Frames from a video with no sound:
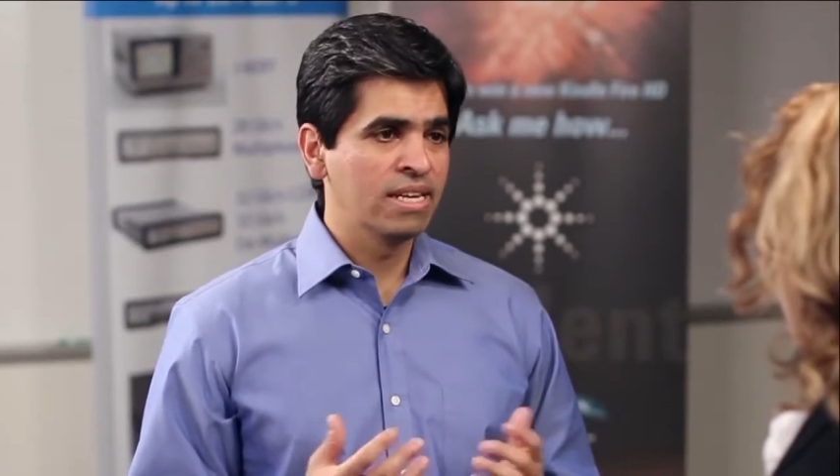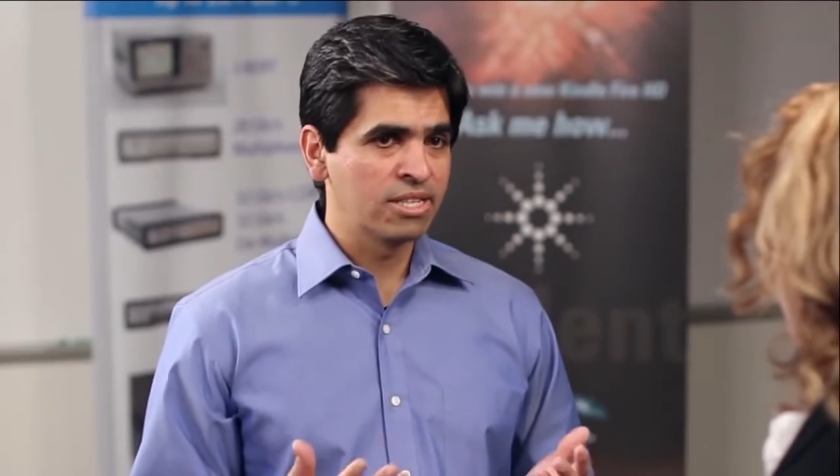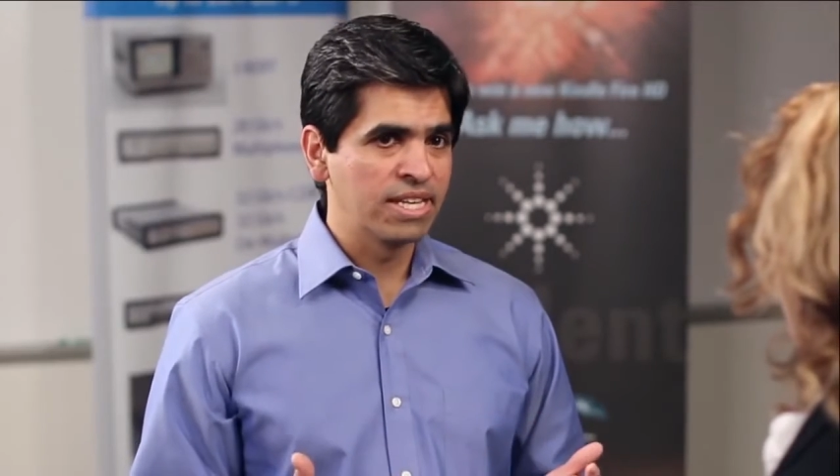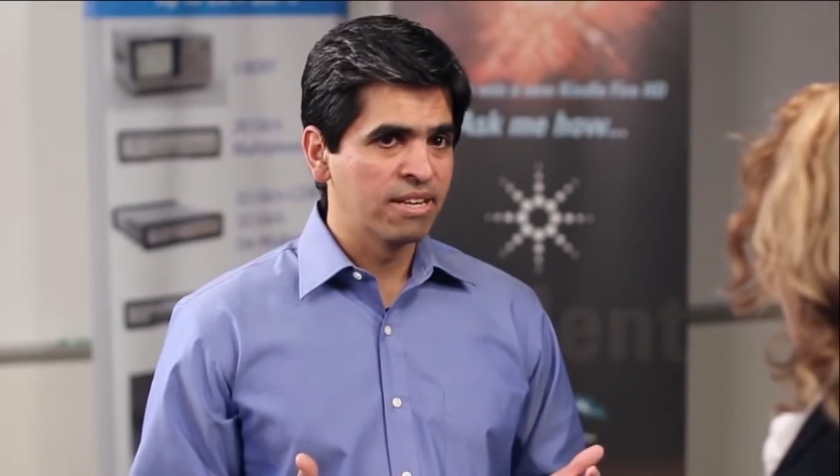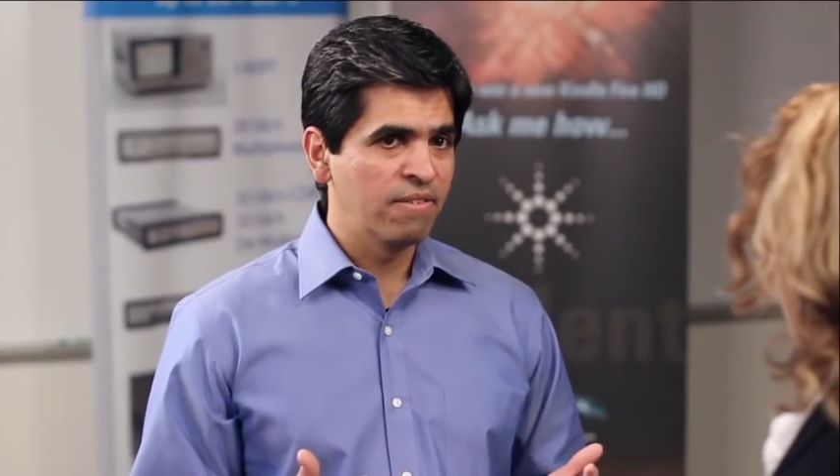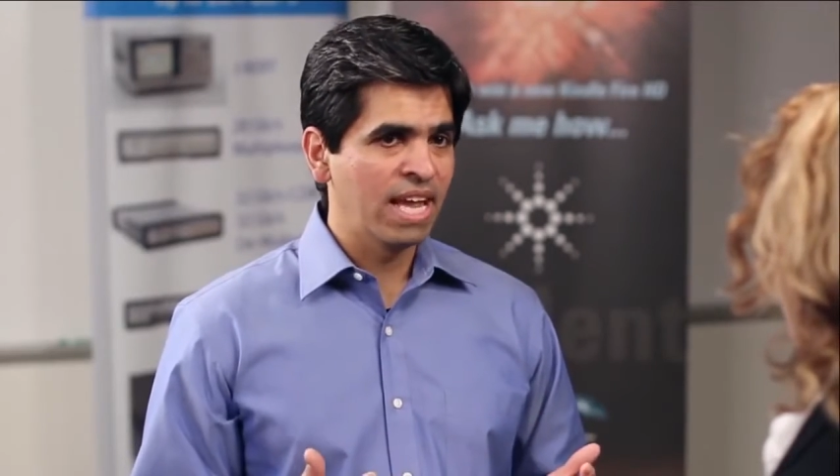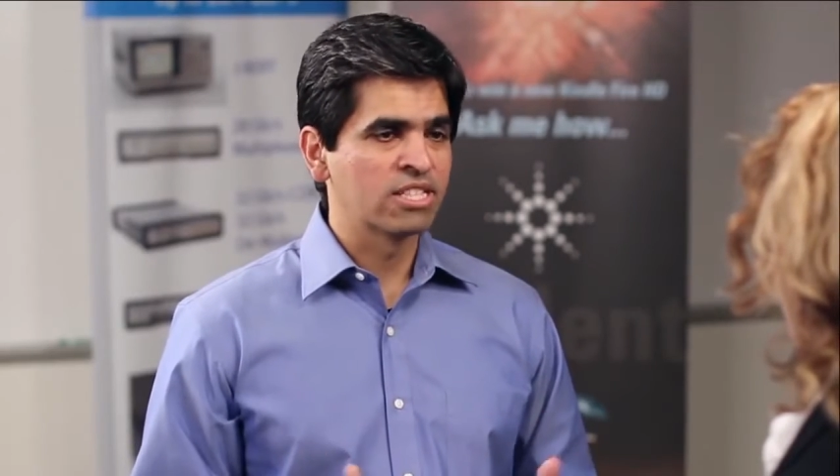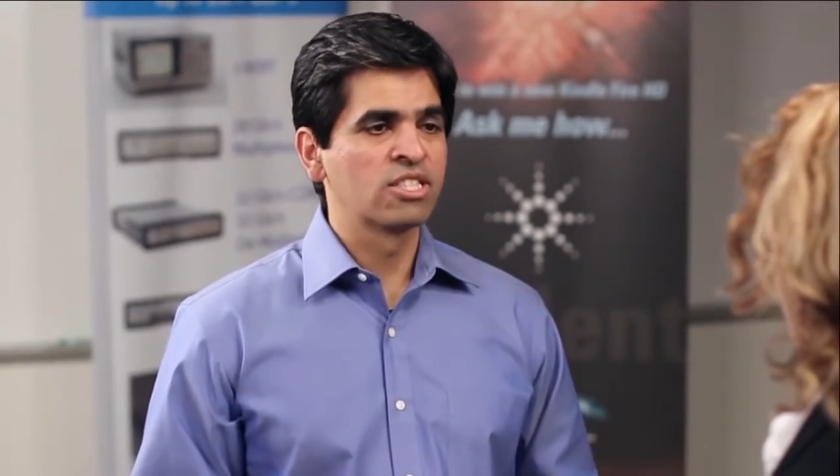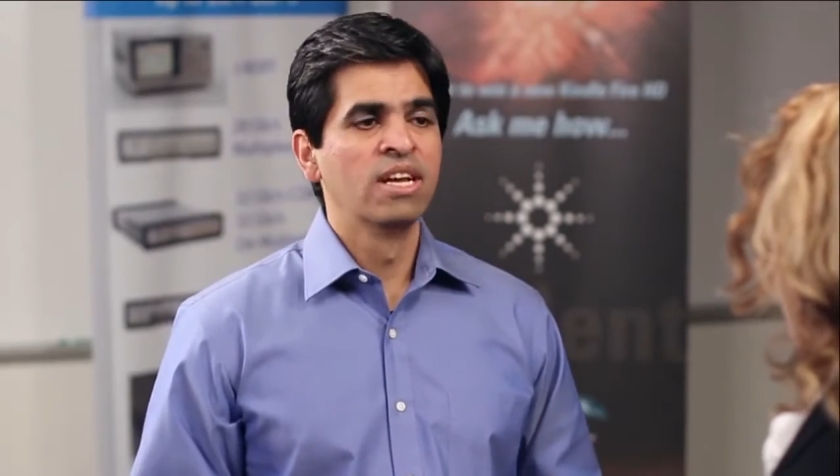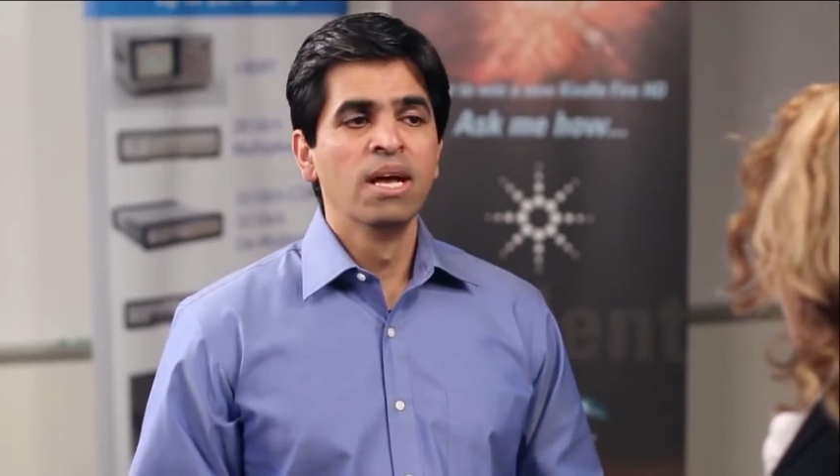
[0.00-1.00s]
and LTE
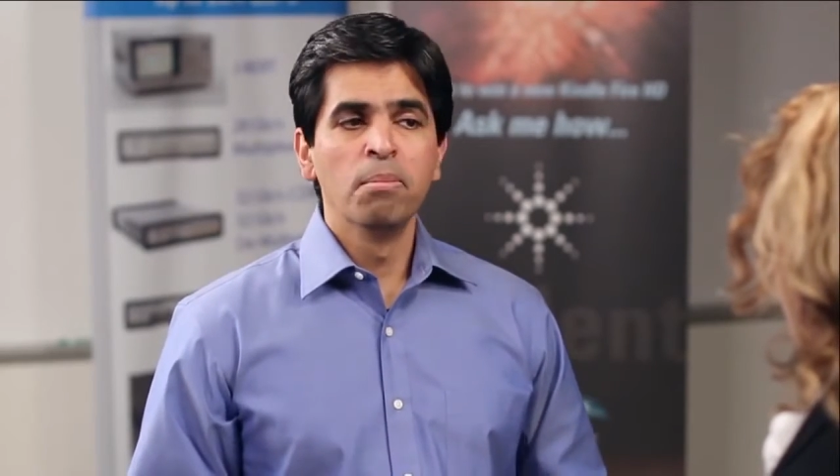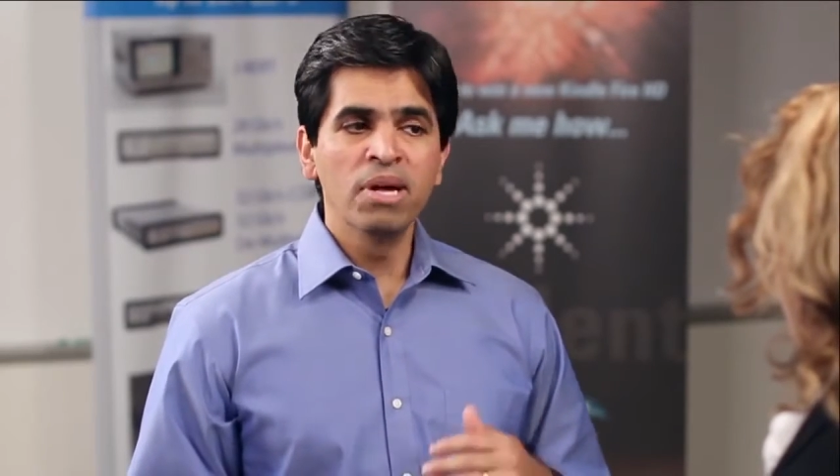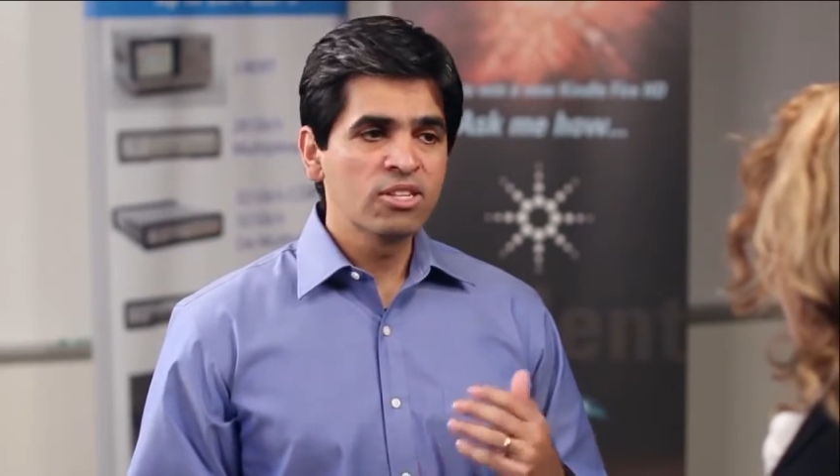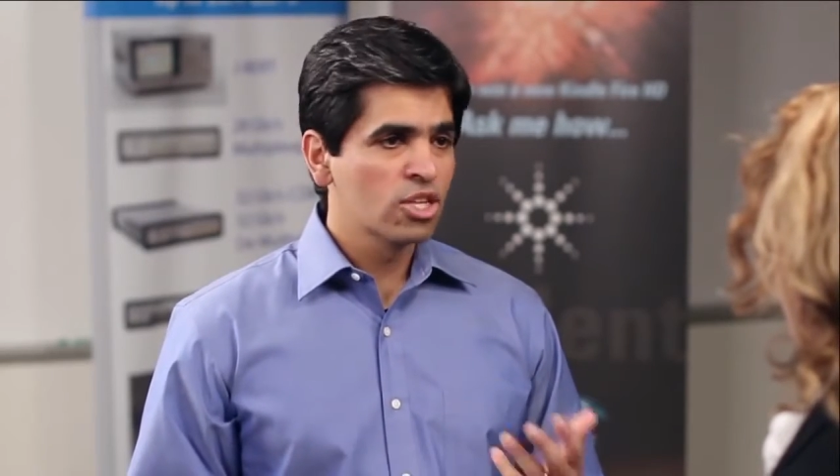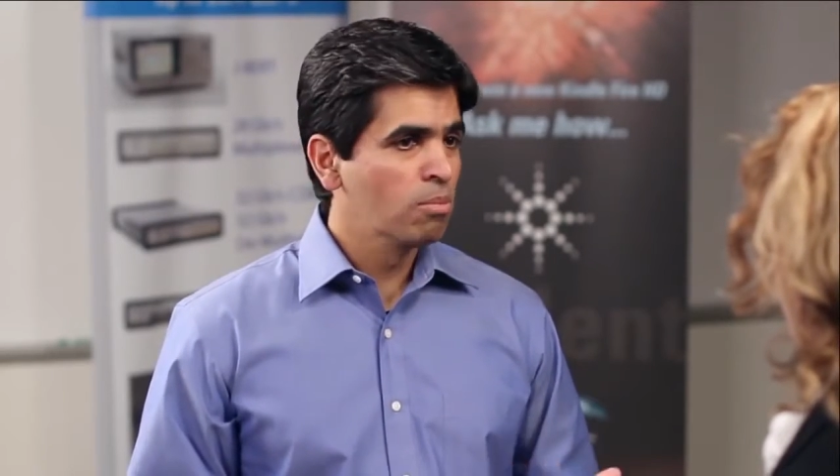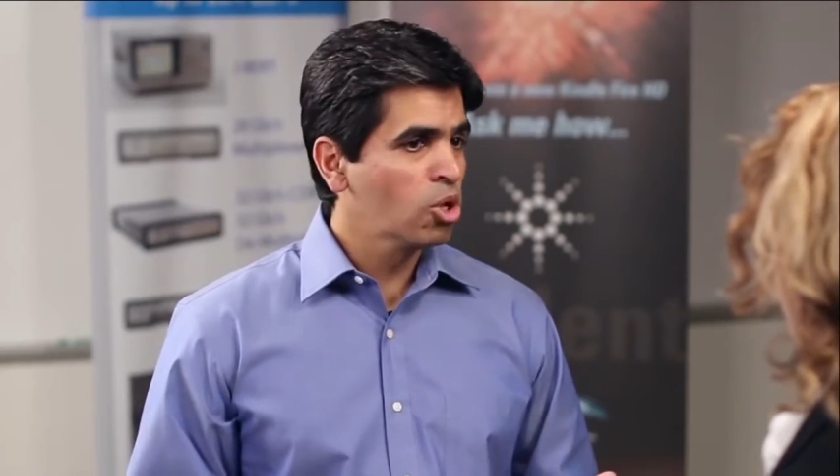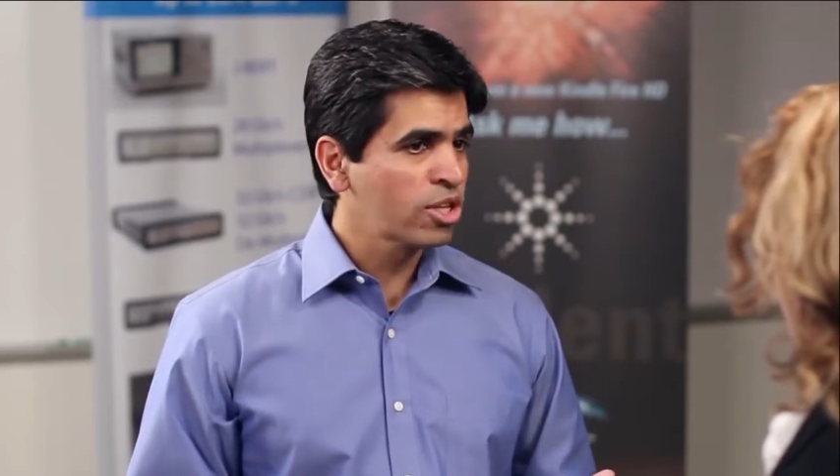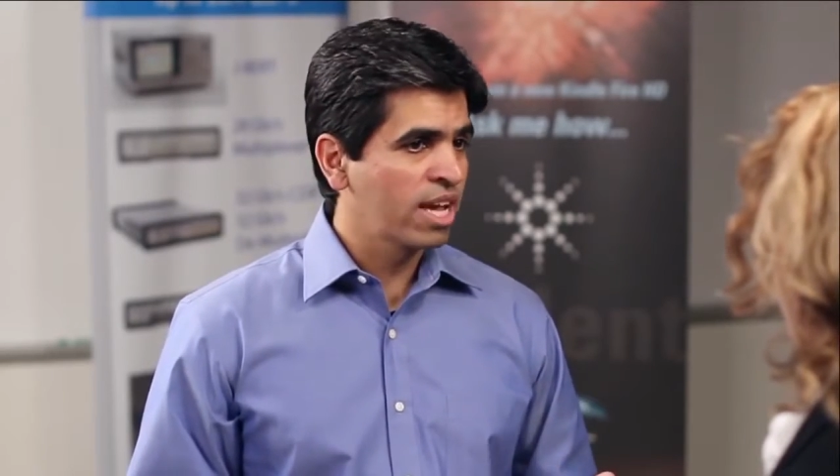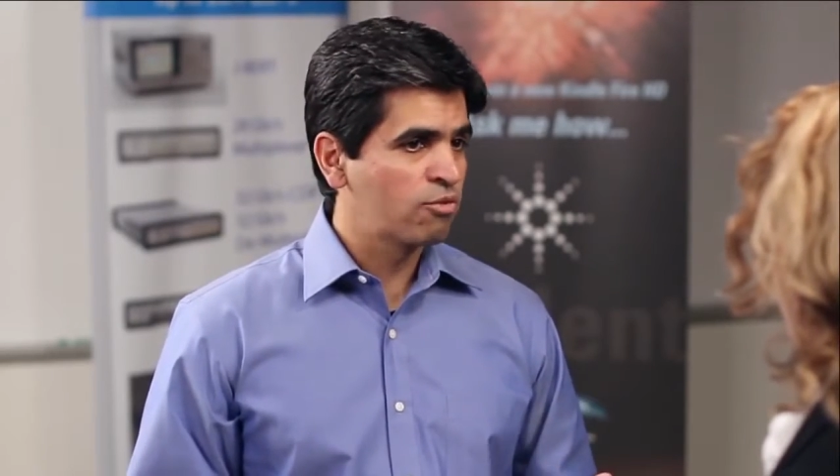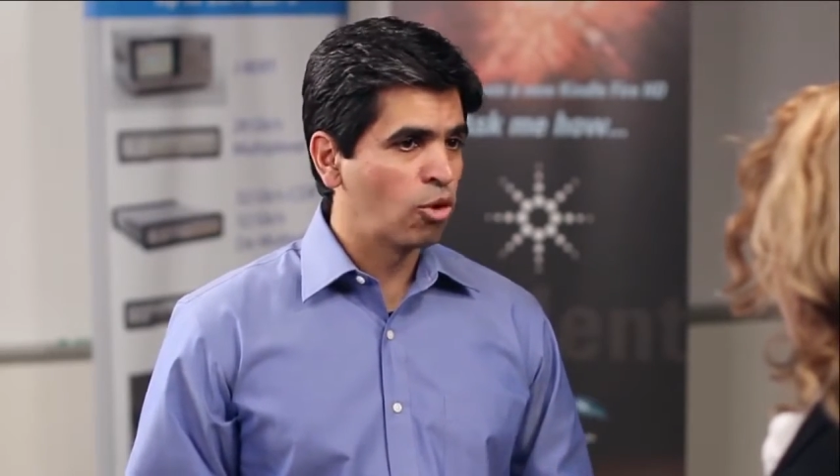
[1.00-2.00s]
Advanced, but it's a
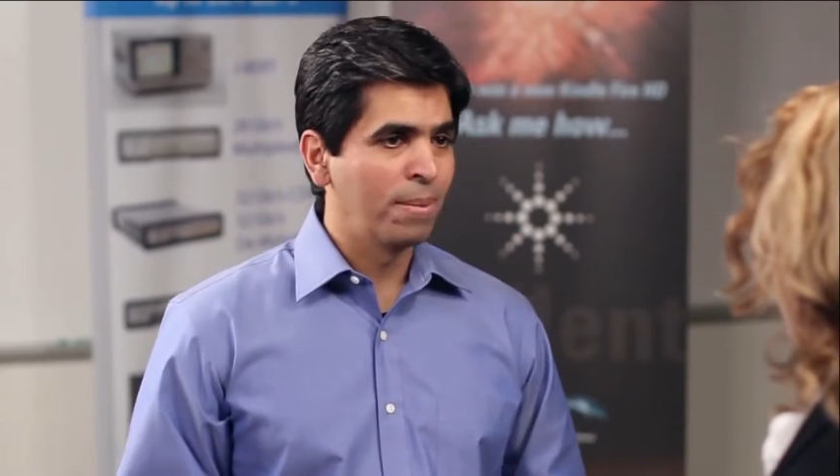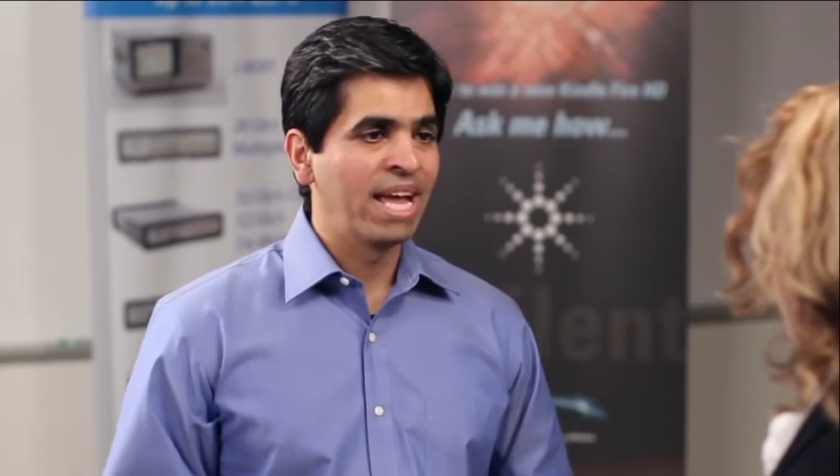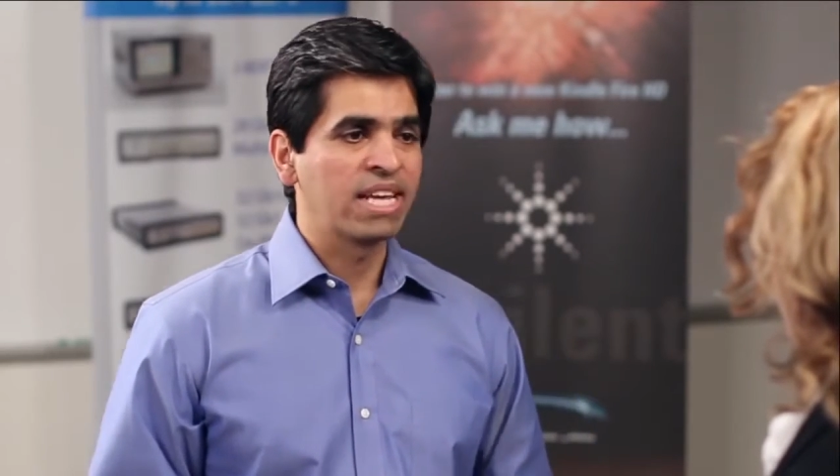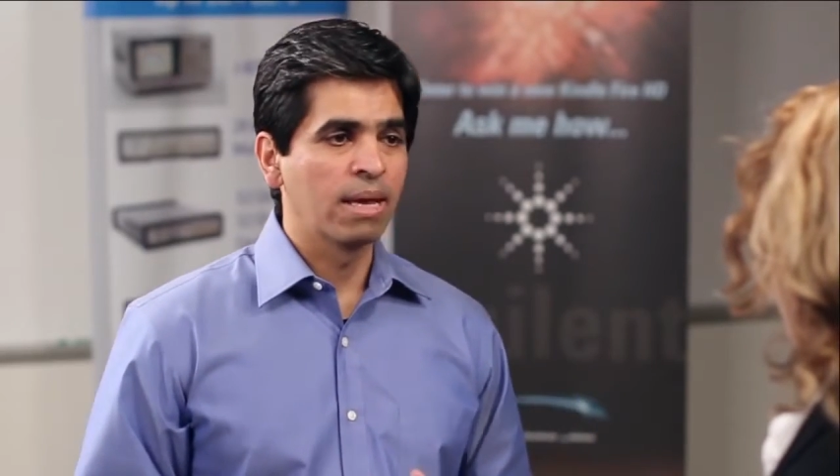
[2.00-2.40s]
multi-format